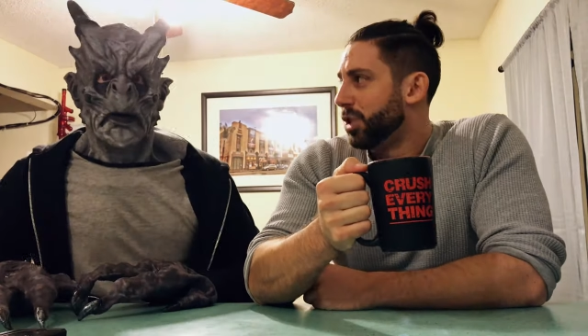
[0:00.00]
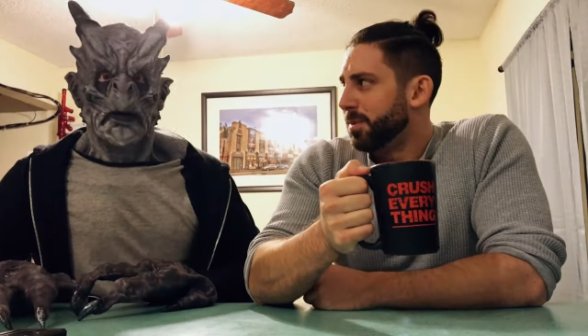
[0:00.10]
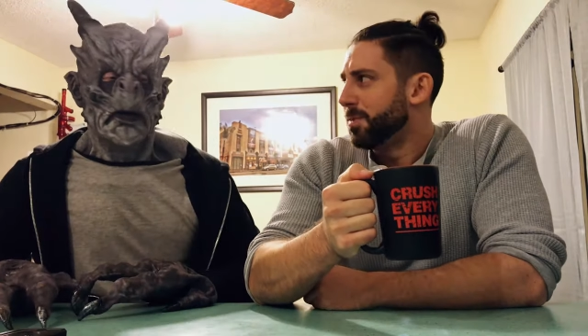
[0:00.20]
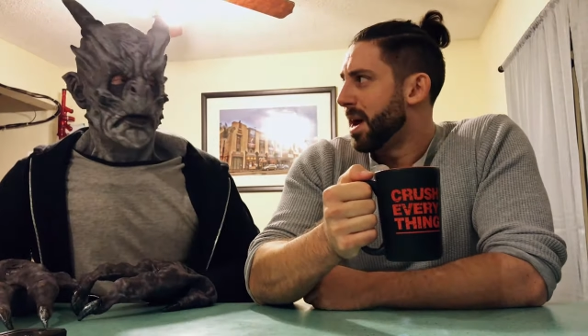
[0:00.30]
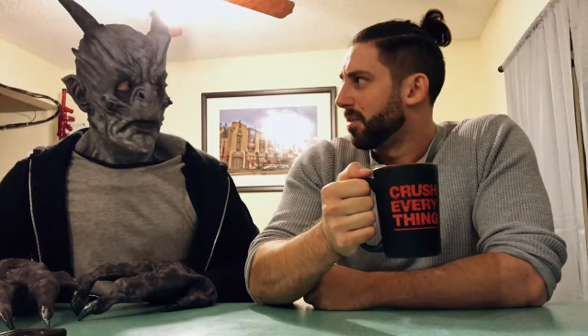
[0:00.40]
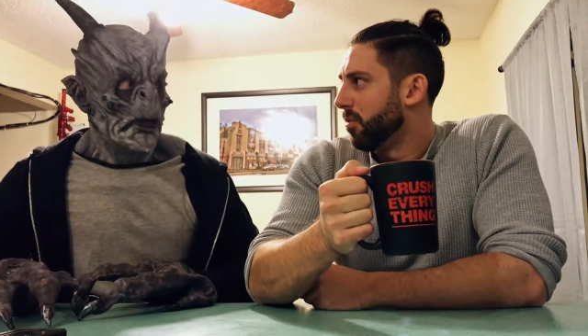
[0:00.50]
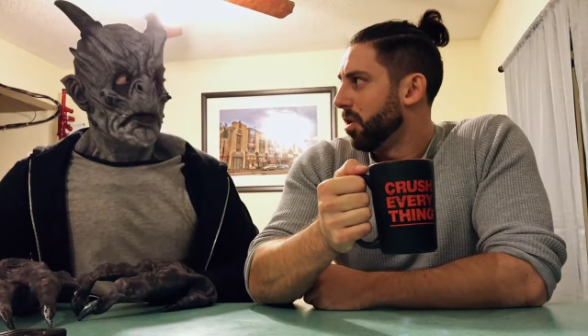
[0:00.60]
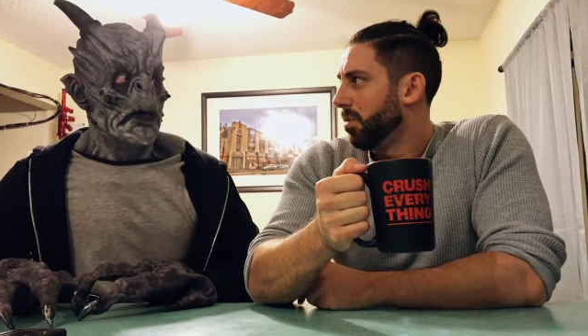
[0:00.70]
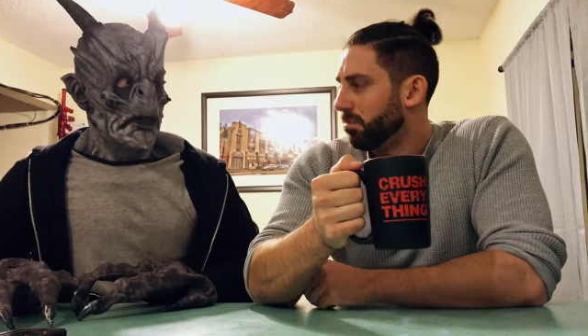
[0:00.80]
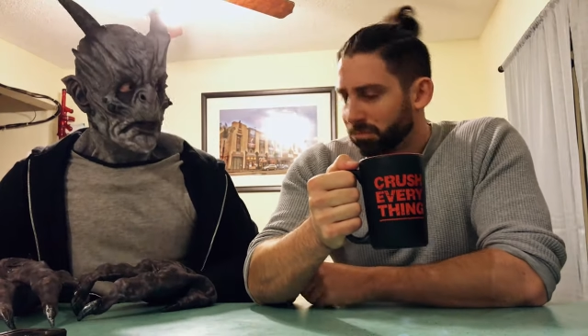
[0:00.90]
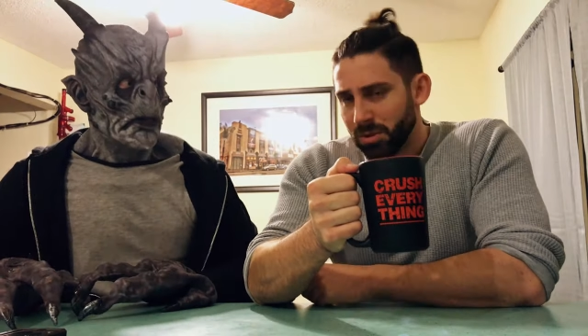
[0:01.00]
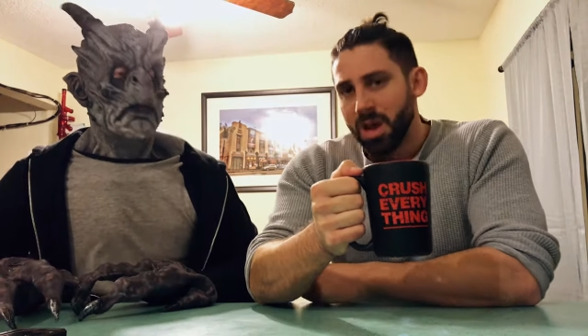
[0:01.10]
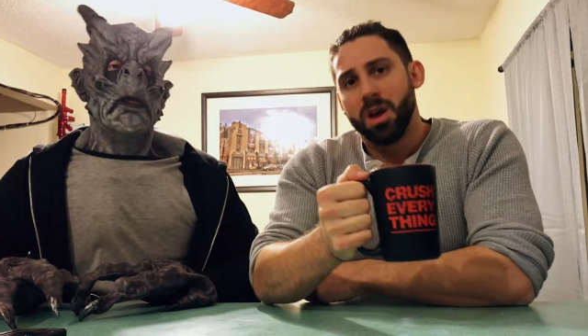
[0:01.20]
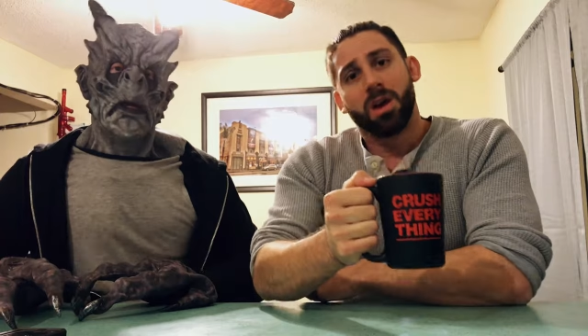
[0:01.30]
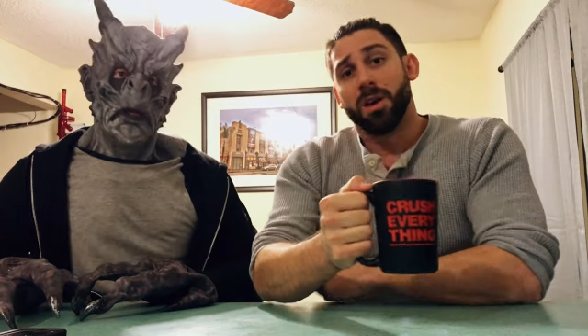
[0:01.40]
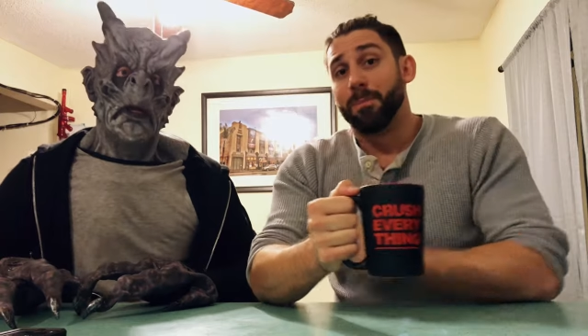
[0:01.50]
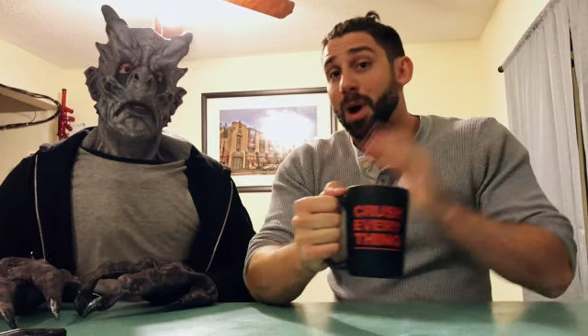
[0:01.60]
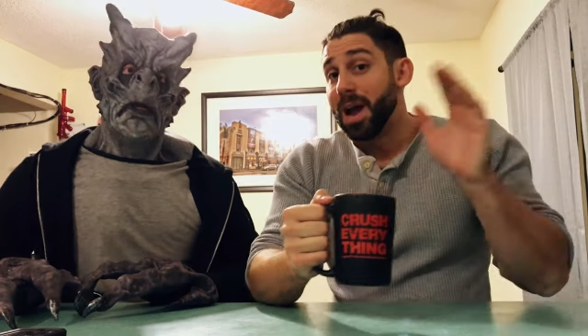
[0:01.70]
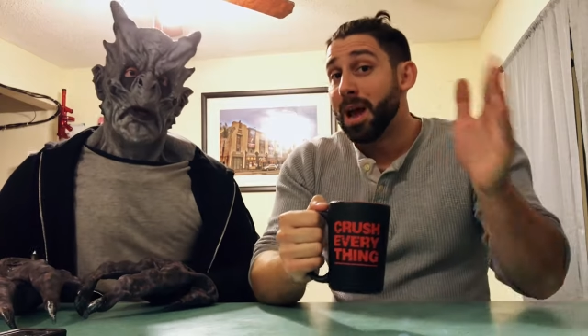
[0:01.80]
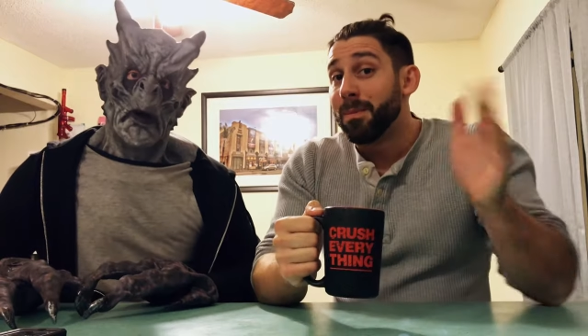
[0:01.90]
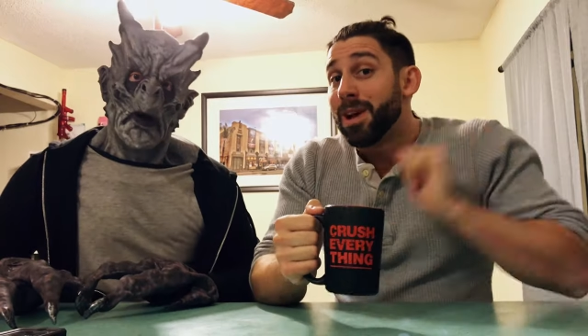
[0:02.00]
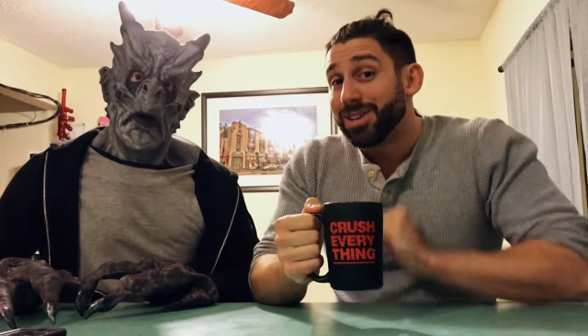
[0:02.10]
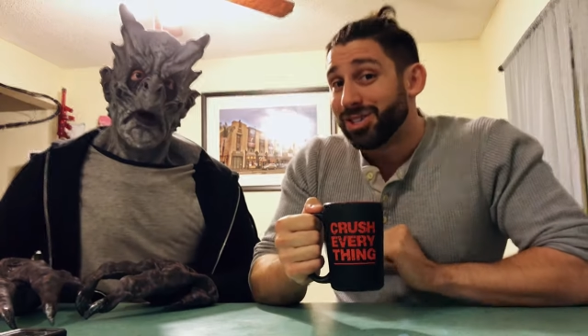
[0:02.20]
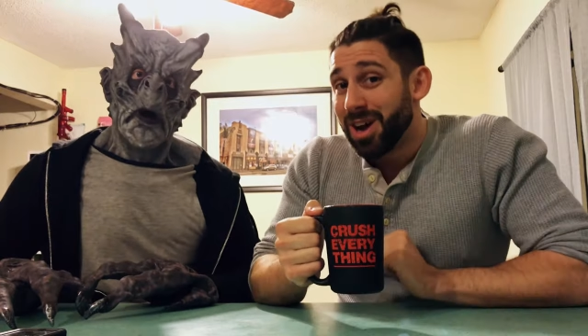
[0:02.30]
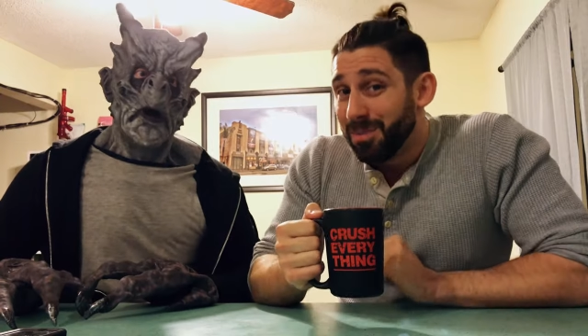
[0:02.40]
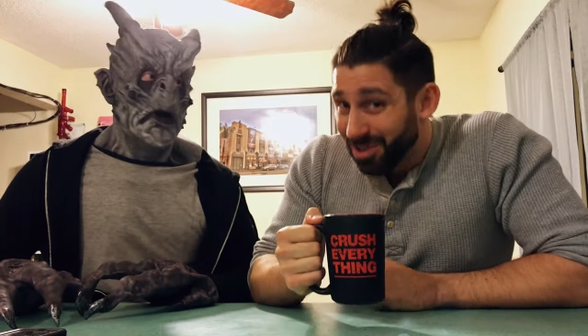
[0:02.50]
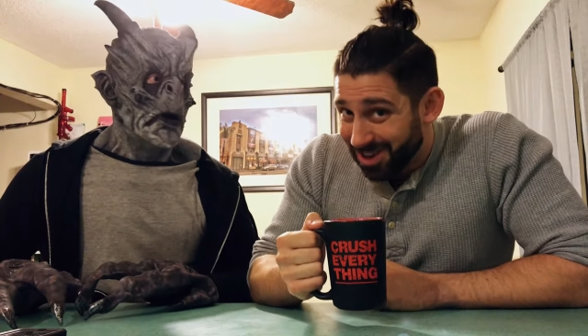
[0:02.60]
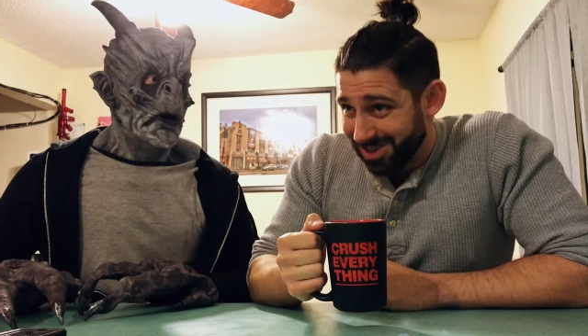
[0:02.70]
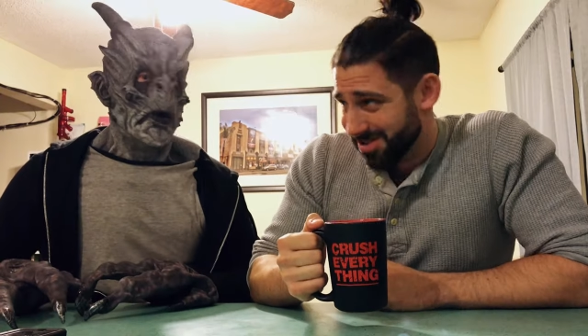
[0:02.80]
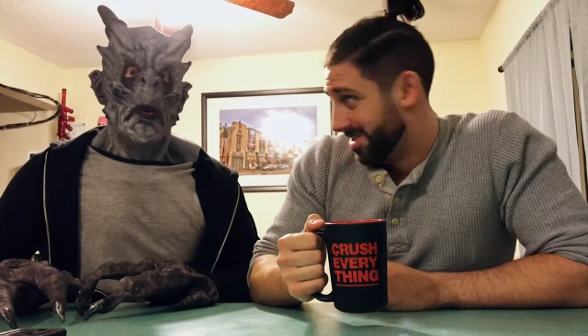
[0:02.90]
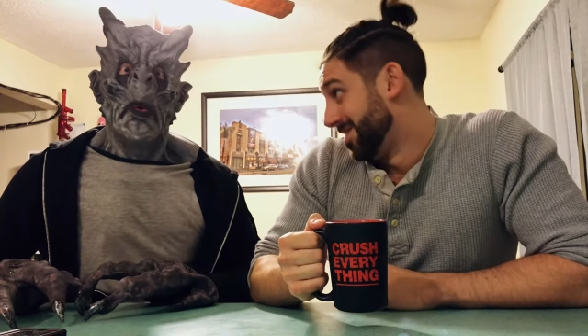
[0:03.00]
James McAvoy by M. Night Shyamalan.